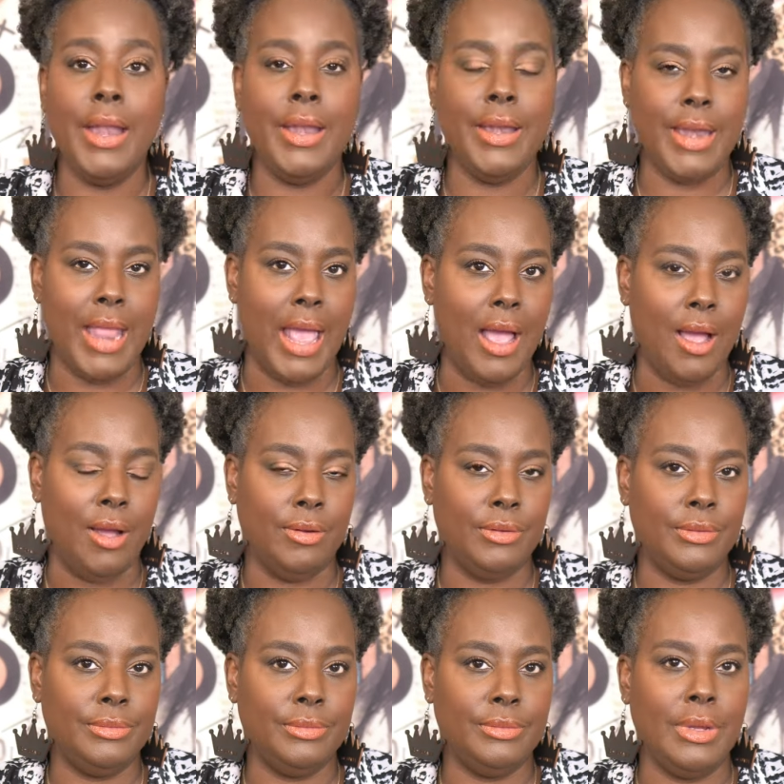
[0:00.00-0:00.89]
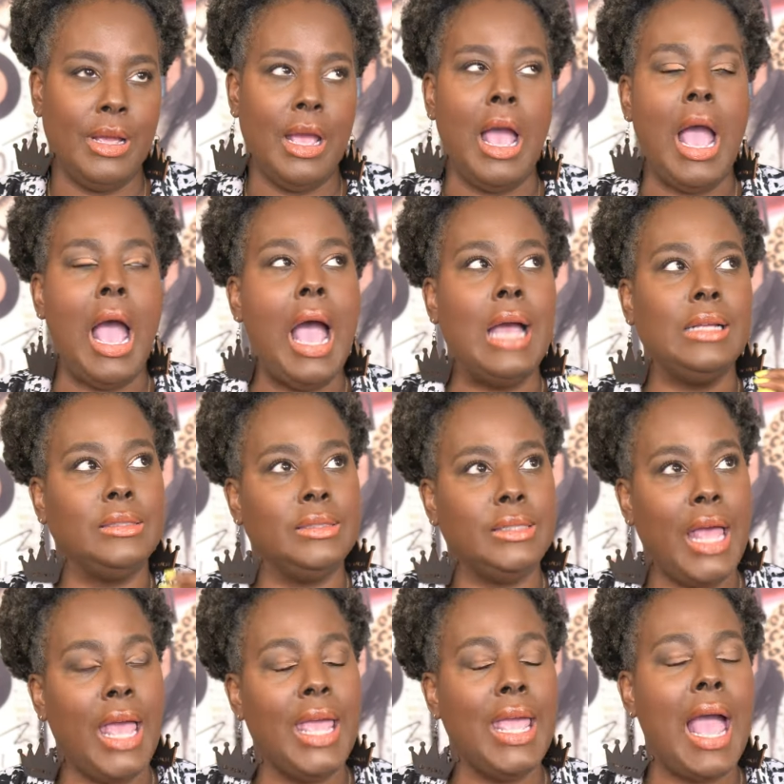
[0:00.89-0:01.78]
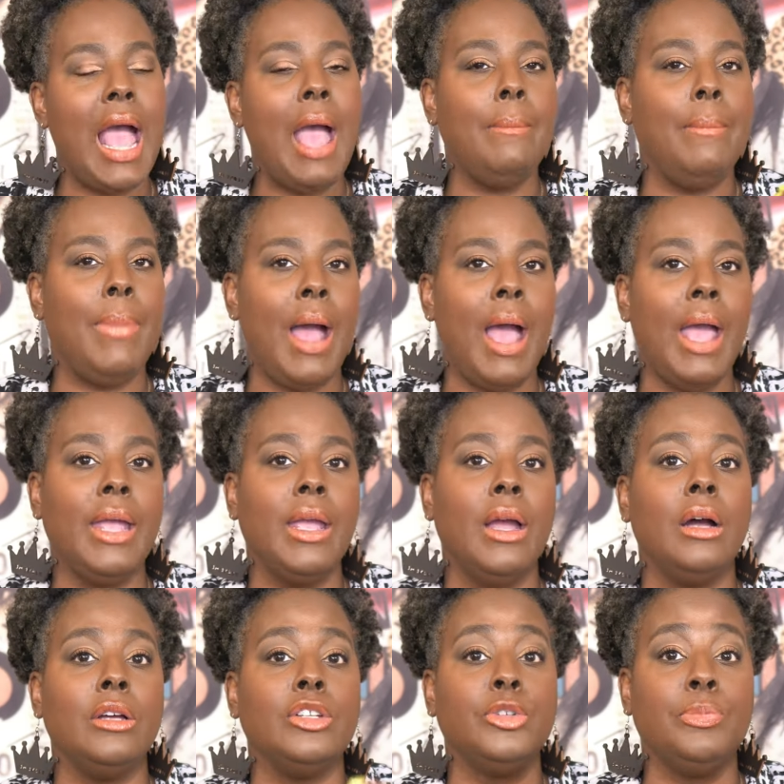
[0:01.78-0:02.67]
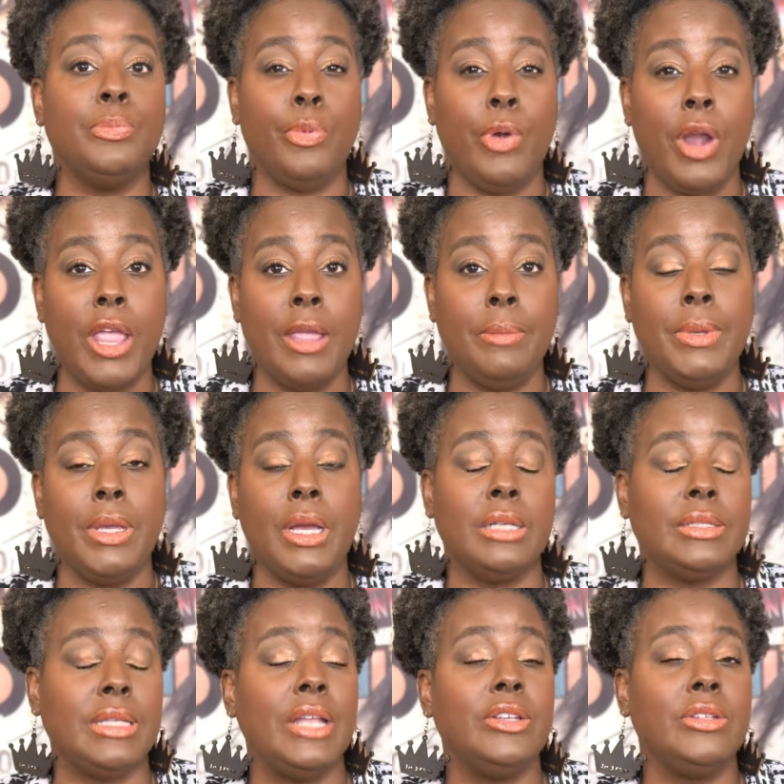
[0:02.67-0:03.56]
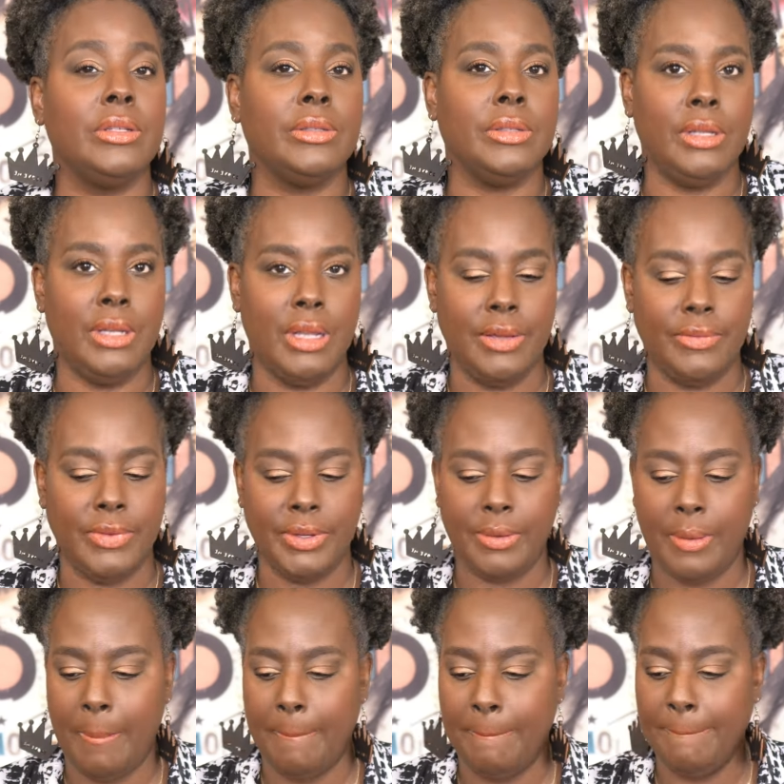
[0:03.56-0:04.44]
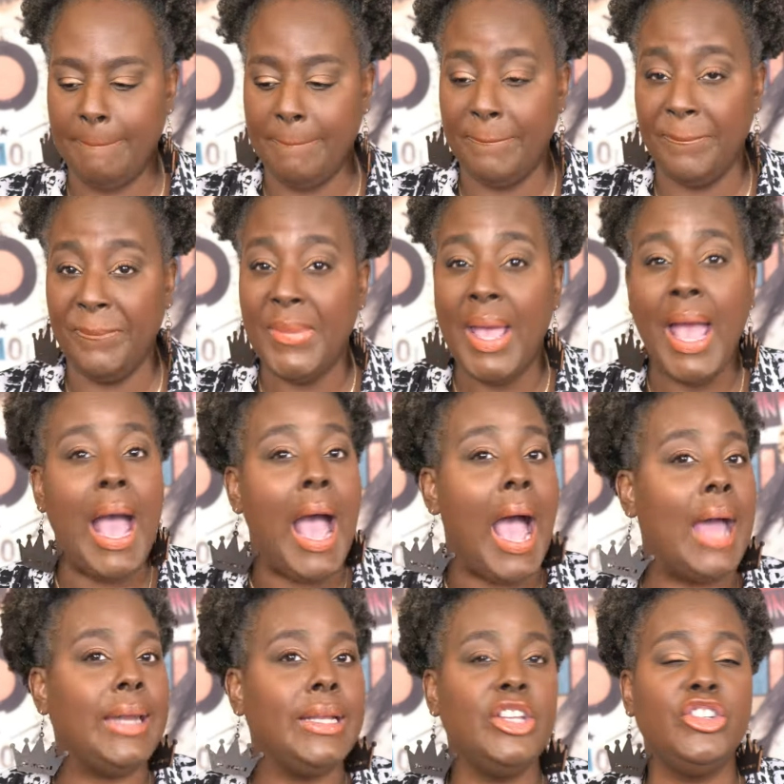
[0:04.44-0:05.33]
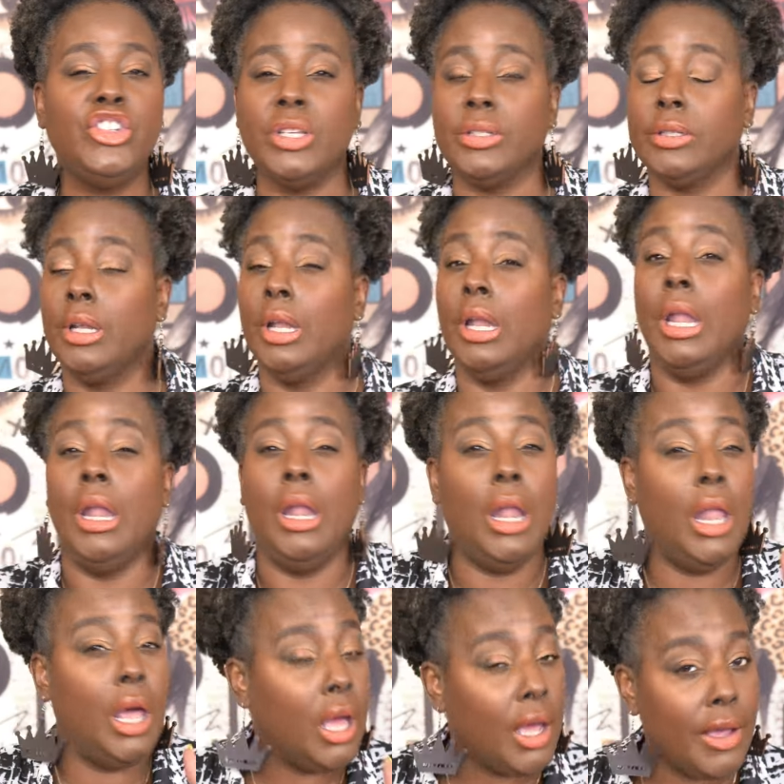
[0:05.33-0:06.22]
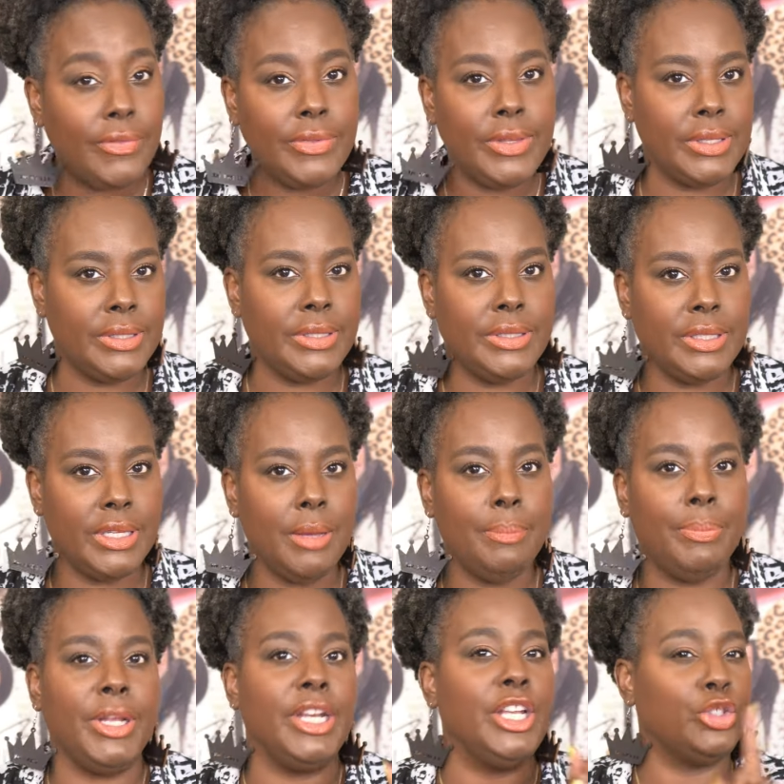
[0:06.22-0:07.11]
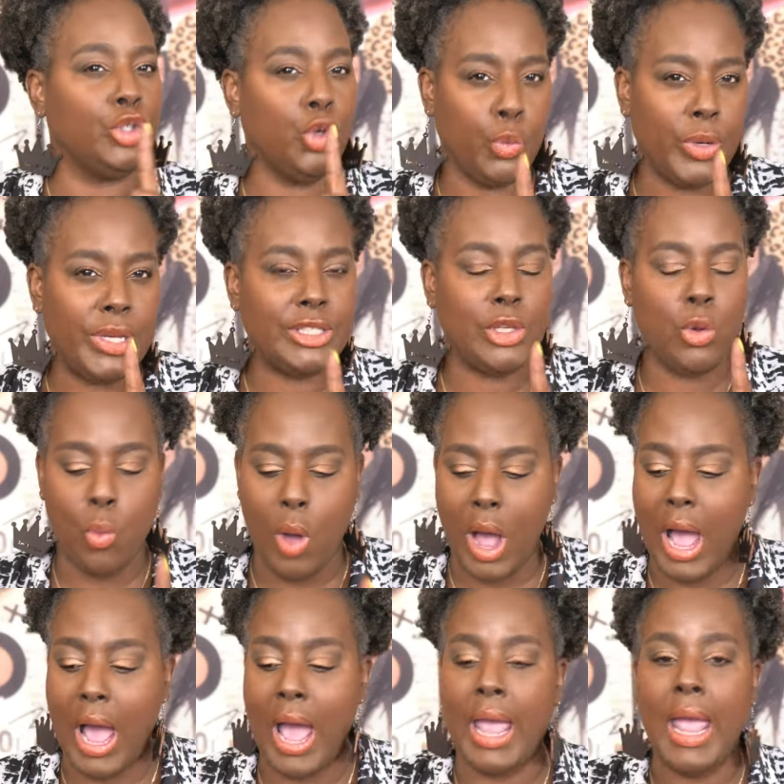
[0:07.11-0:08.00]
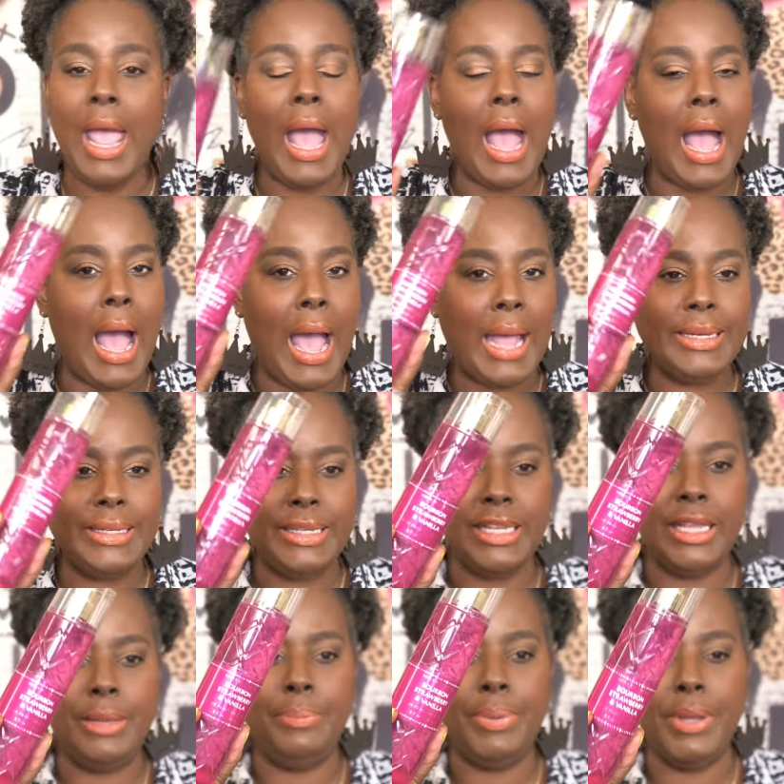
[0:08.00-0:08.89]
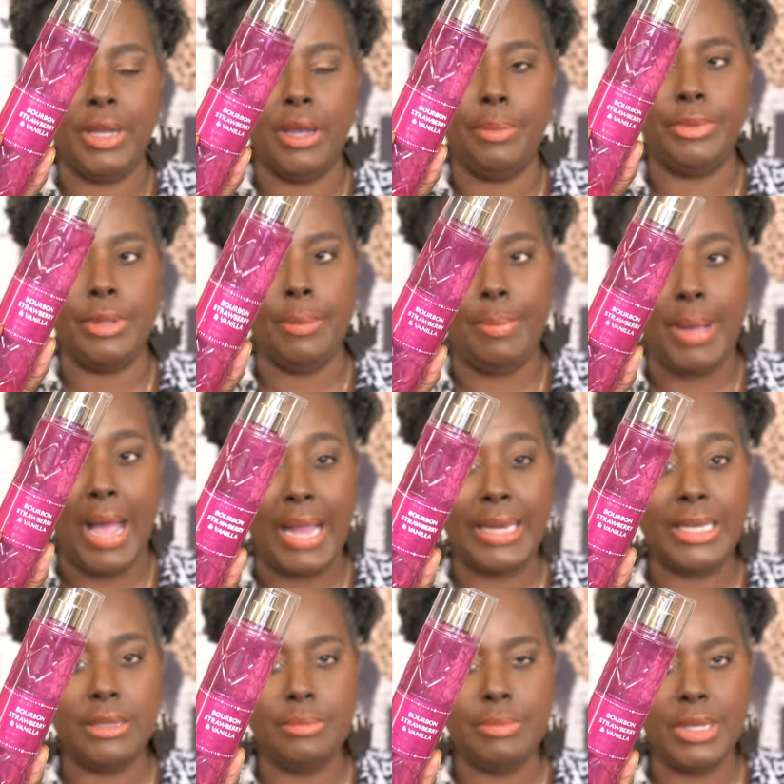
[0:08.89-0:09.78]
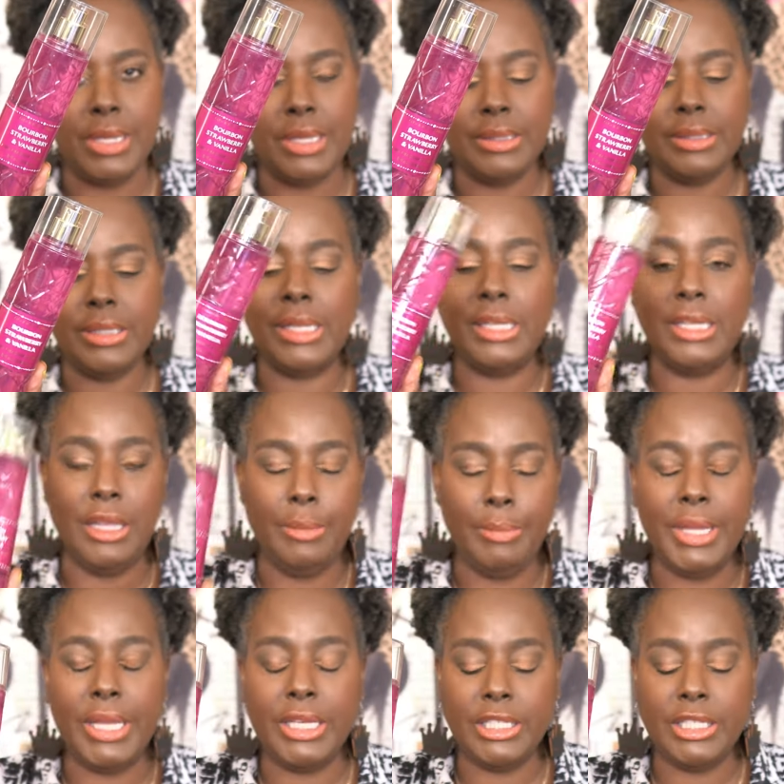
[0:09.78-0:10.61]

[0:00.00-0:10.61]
Now, I say I buy a spray because I just love it. I didn't just love this scent, but it's a reason why I did pick up the body mist, and let me